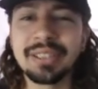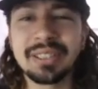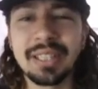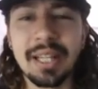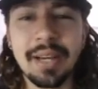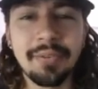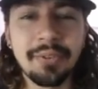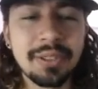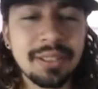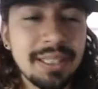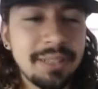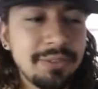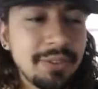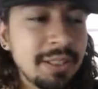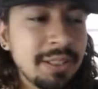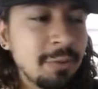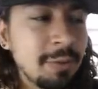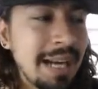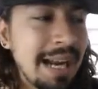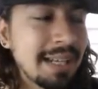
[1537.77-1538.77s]
stuff on
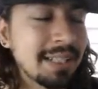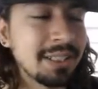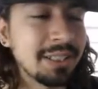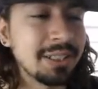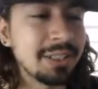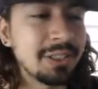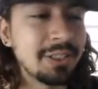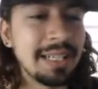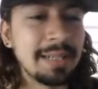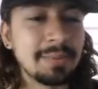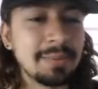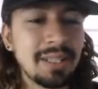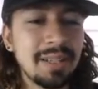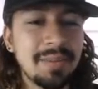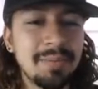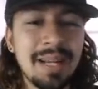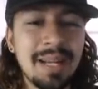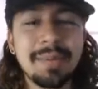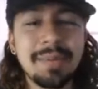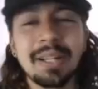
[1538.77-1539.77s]
different reaction streams.
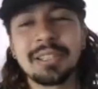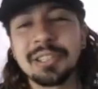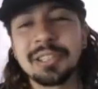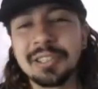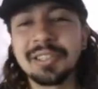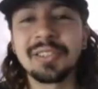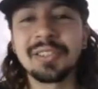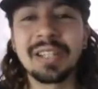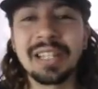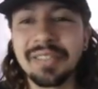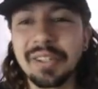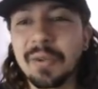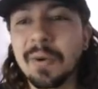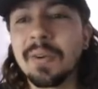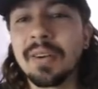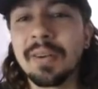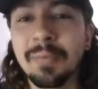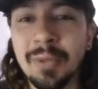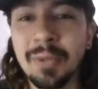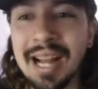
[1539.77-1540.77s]
Maybe I shouldn't even
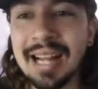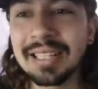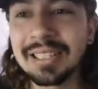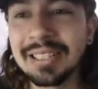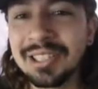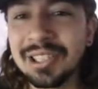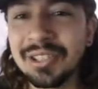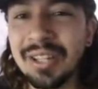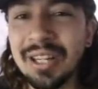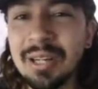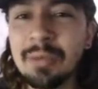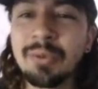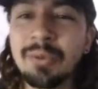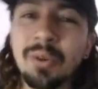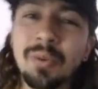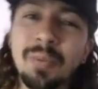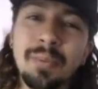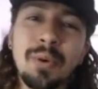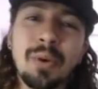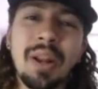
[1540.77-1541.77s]
call them reaction streams, or
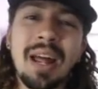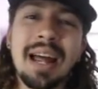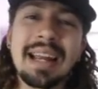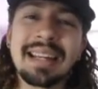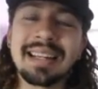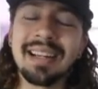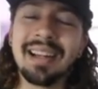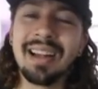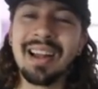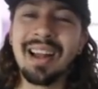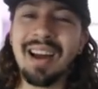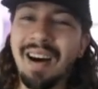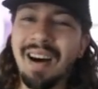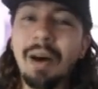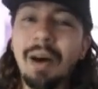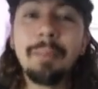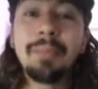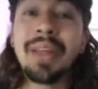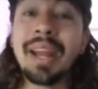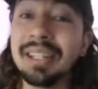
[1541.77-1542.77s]
more like
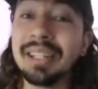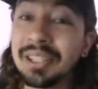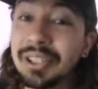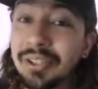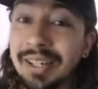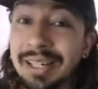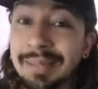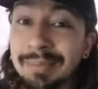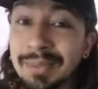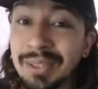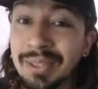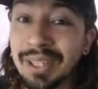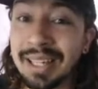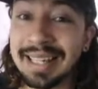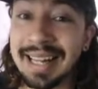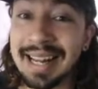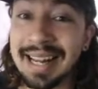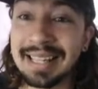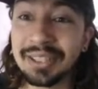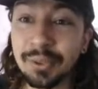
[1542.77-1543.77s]
update streams, I
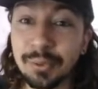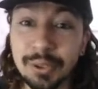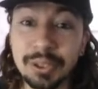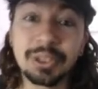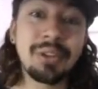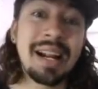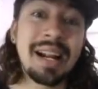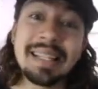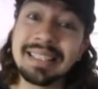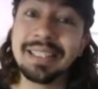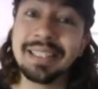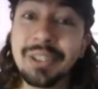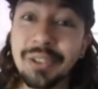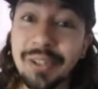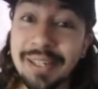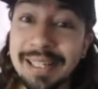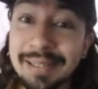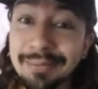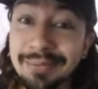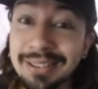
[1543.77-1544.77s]
guess, or strategy
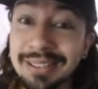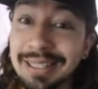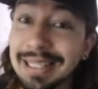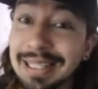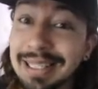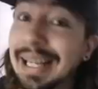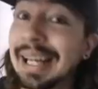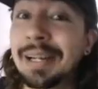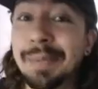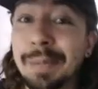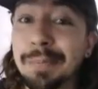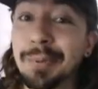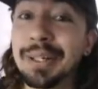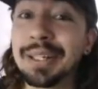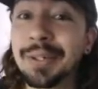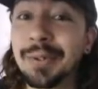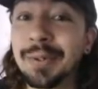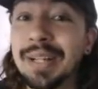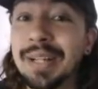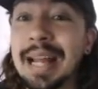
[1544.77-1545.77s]
streams. That could be a pretty
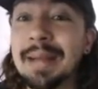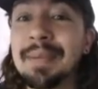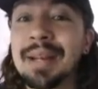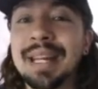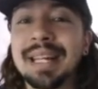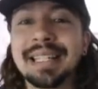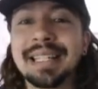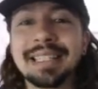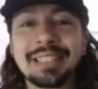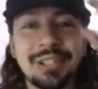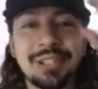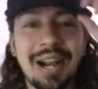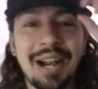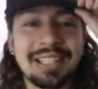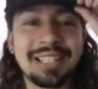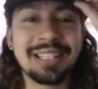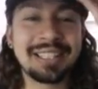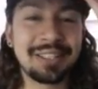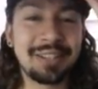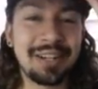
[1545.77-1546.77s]
cool name.
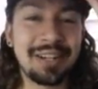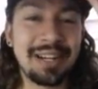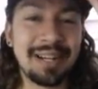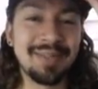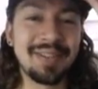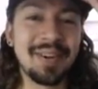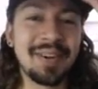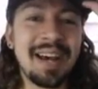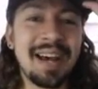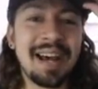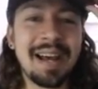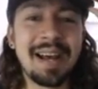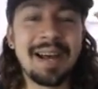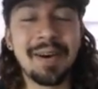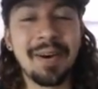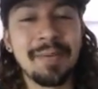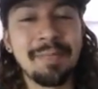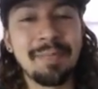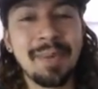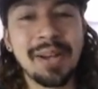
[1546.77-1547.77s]
Strategy streams on
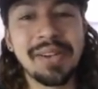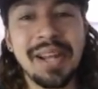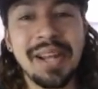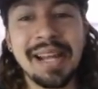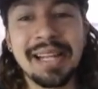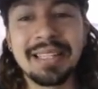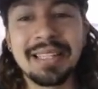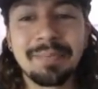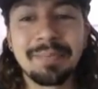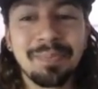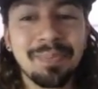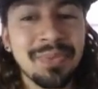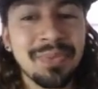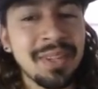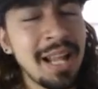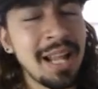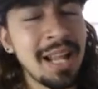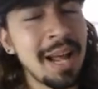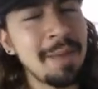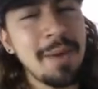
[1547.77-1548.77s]
Mondays.
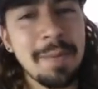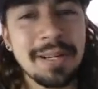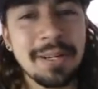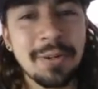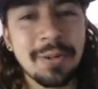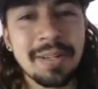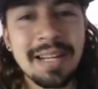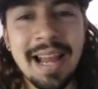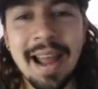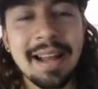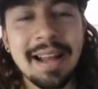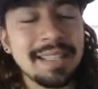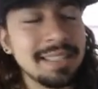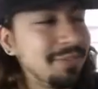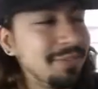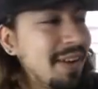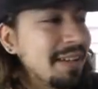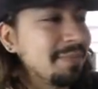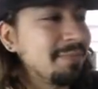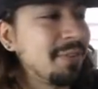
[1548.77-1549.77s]
That might be, yeah. In
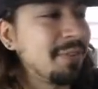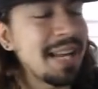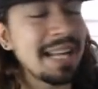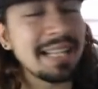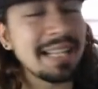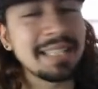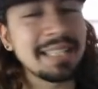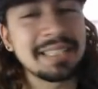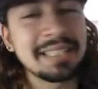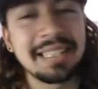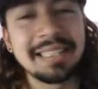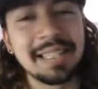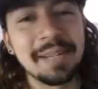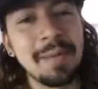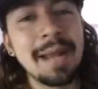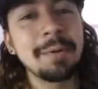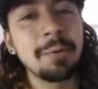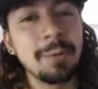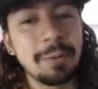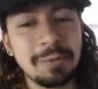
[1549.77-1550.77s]
fact, for next season,
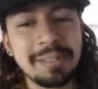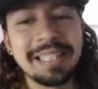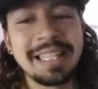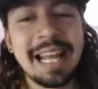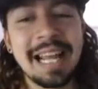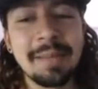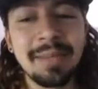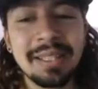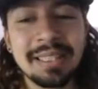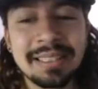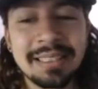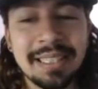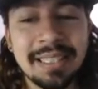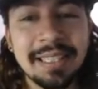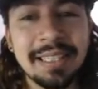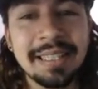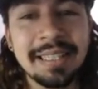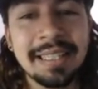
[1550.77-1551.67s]
maybe we rename this to